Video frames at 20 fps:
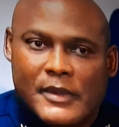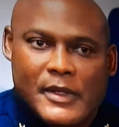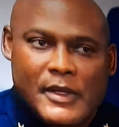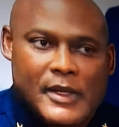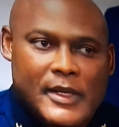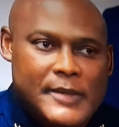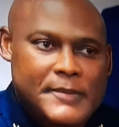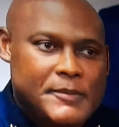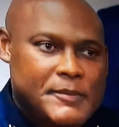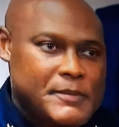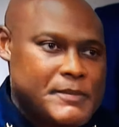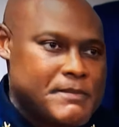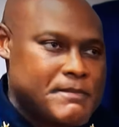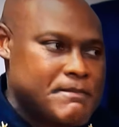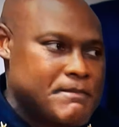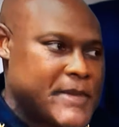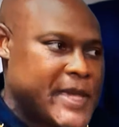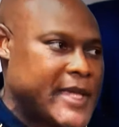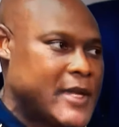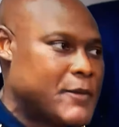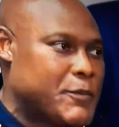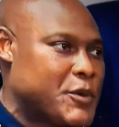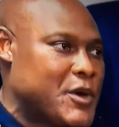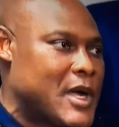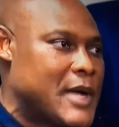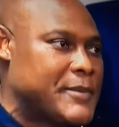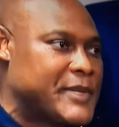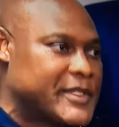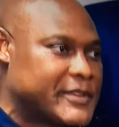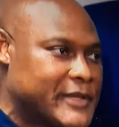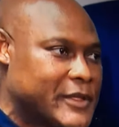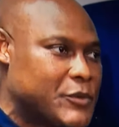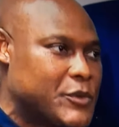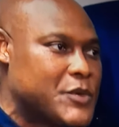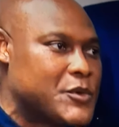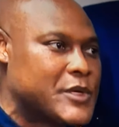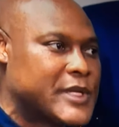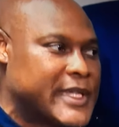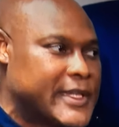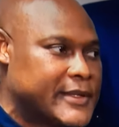and made a promise that
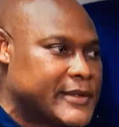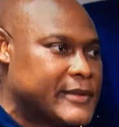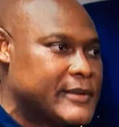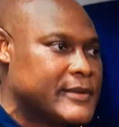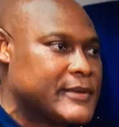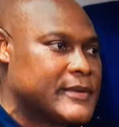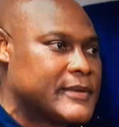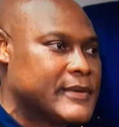we would get